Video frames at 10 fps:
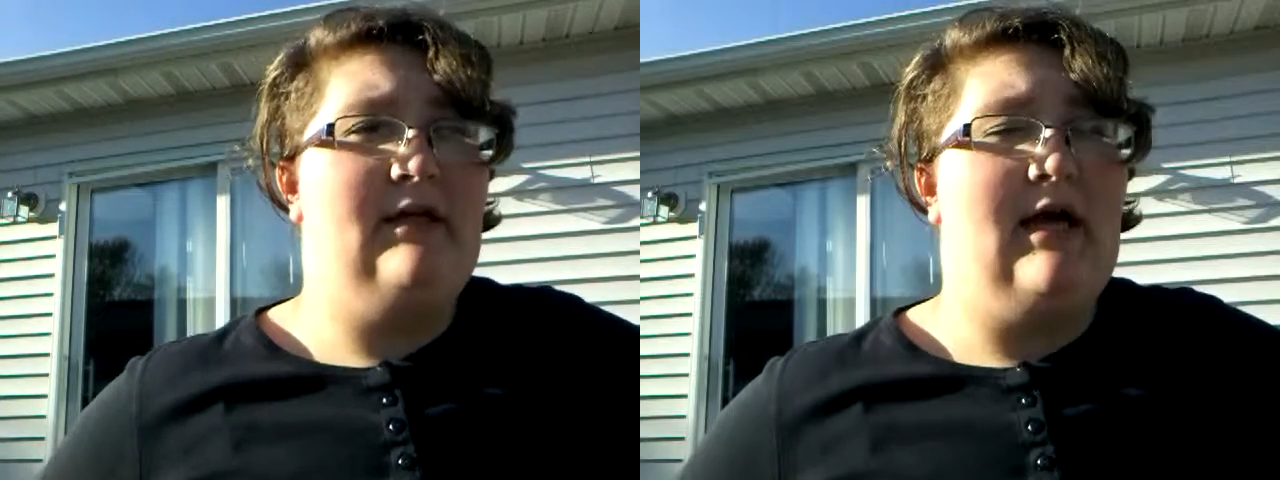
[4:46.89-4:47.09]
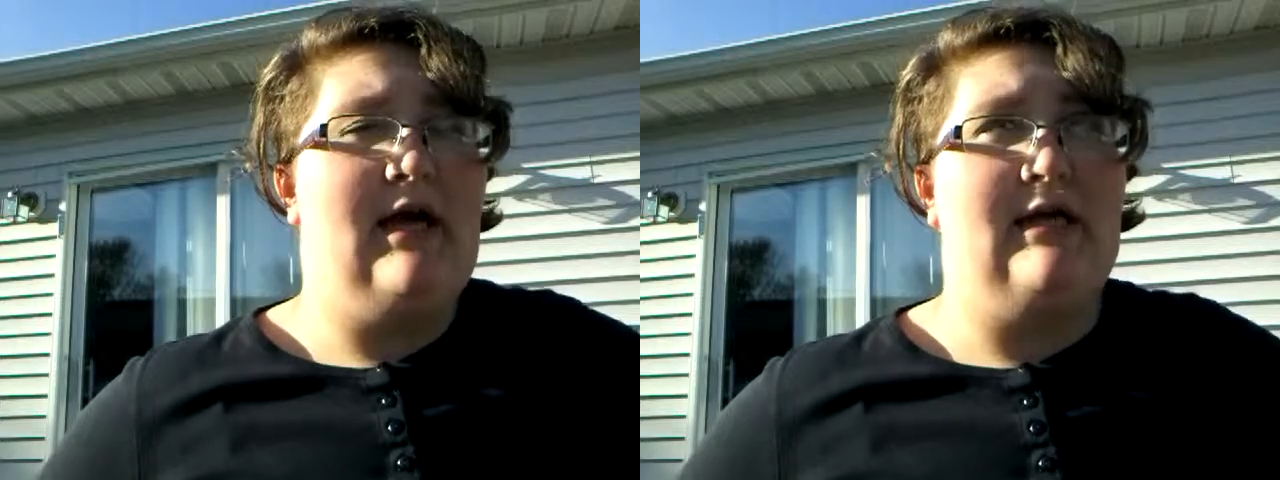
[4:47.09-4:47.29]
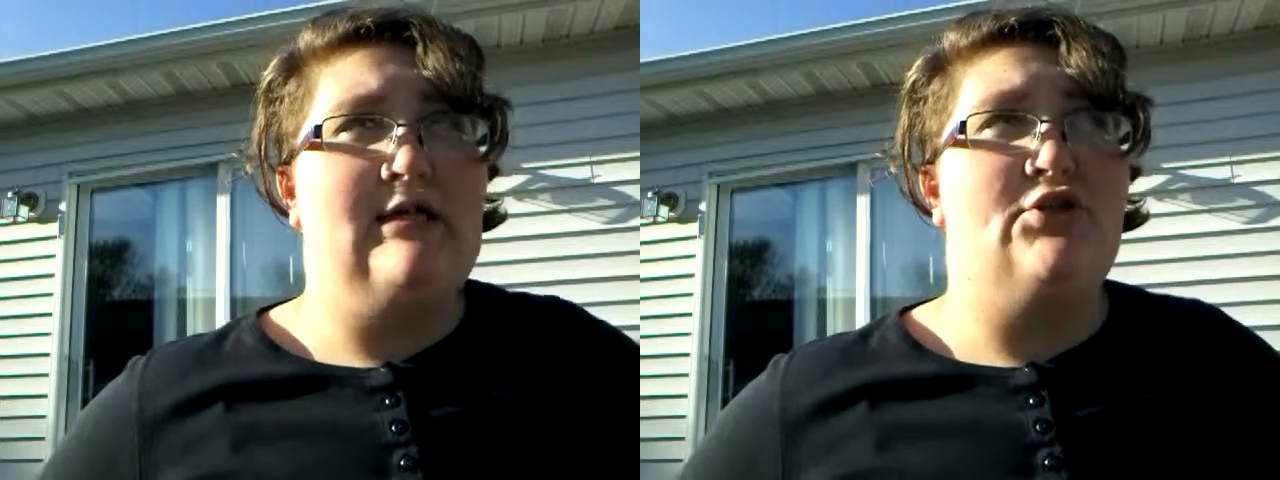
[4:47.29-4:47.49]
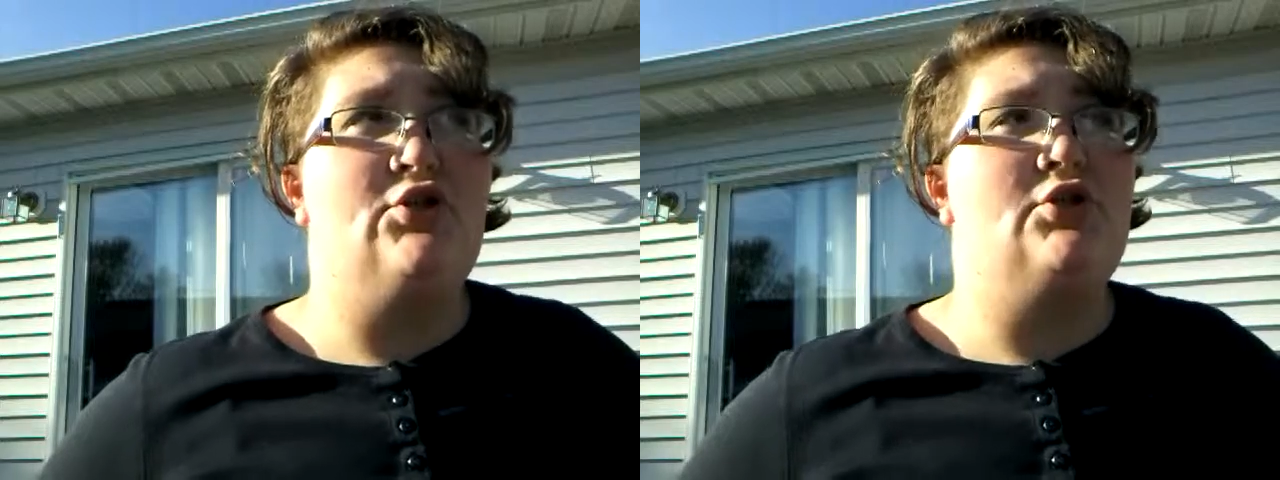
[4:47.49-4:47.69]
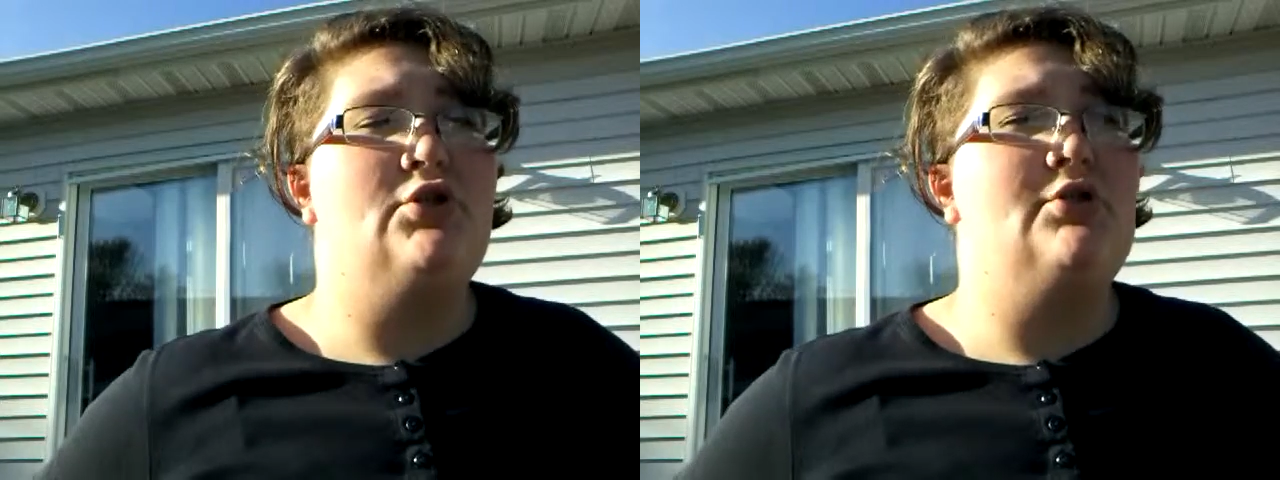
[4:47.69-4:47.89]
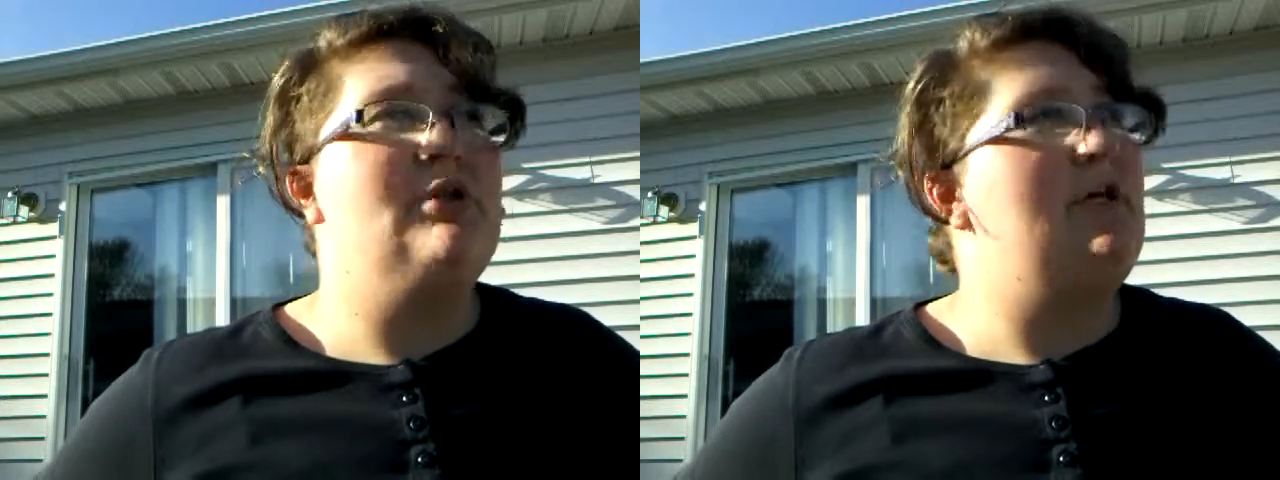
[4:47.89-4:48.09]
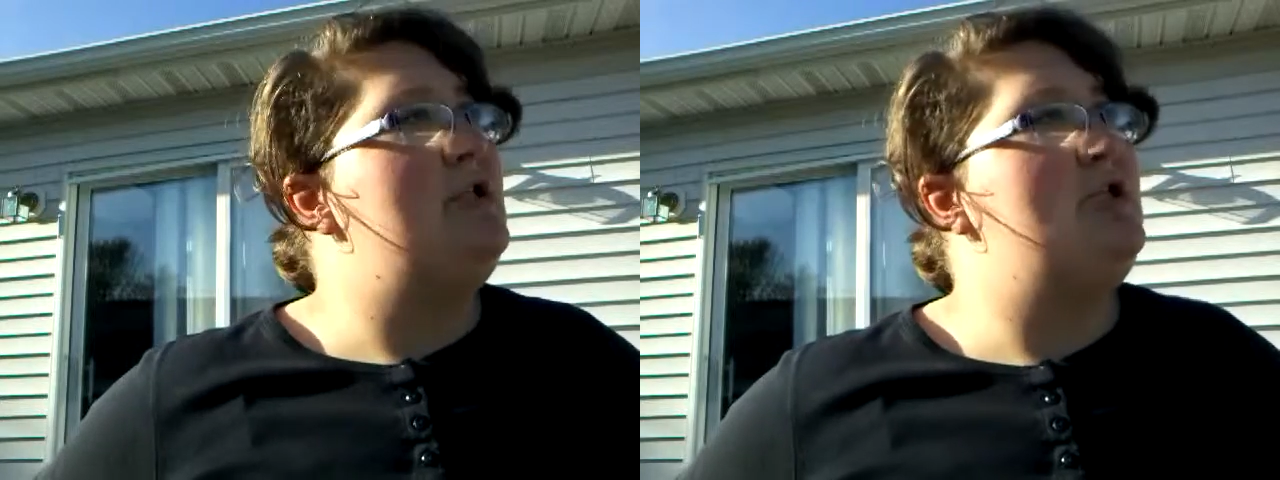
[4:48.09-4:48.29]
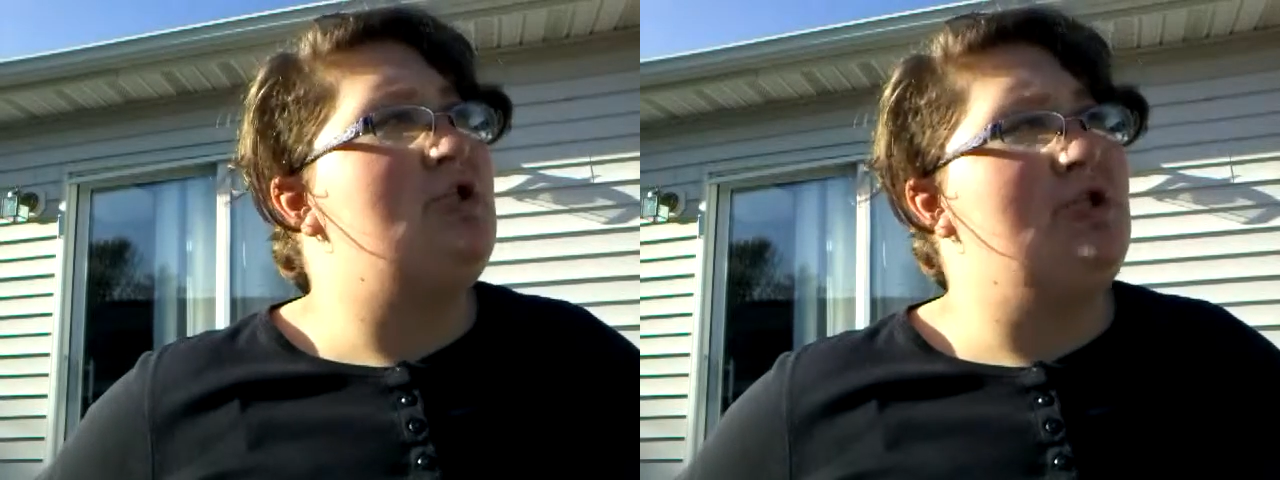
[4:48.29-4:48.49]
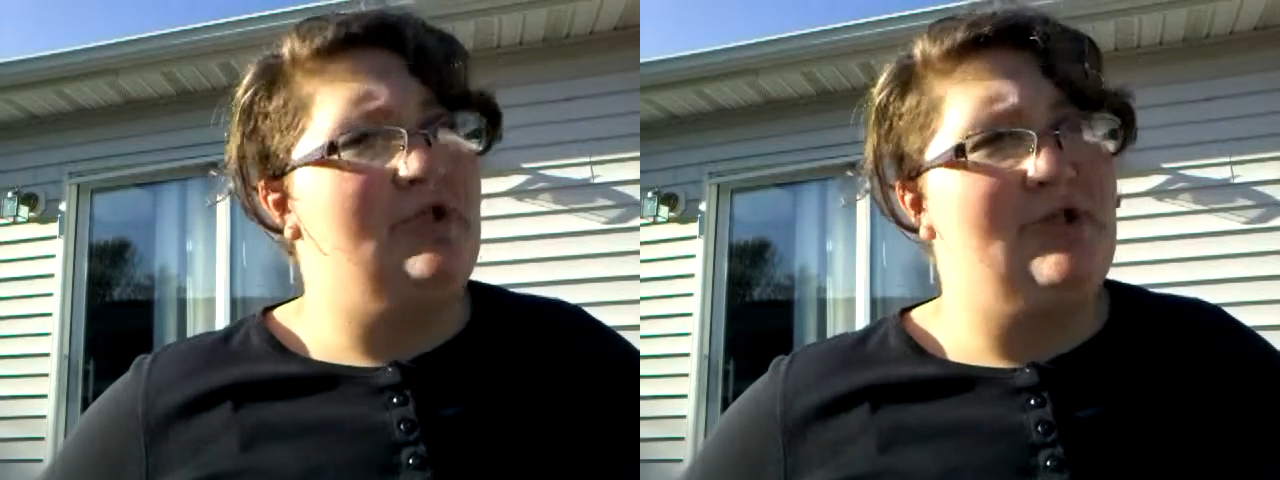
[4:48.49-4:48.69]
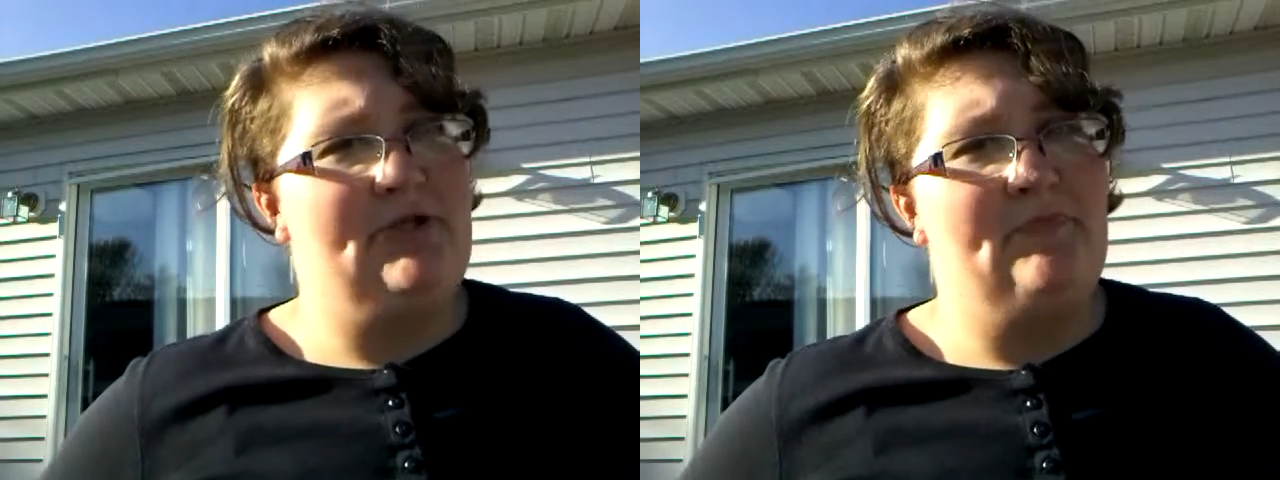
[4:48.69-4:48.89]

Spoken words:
as transgender.